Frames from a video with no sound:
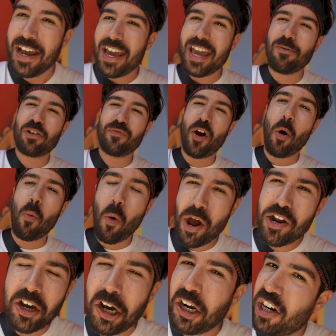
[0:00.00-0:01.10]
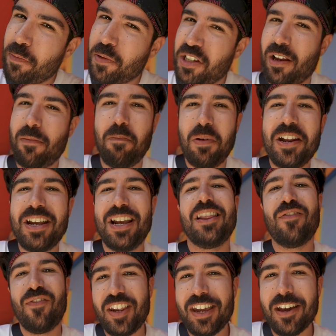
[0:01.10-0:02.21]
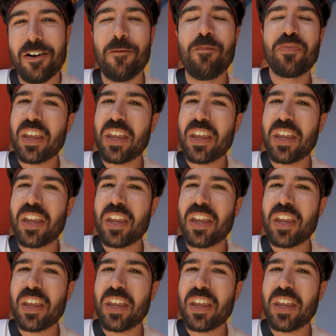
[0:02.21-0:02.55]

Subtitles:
It would have 100% been in the video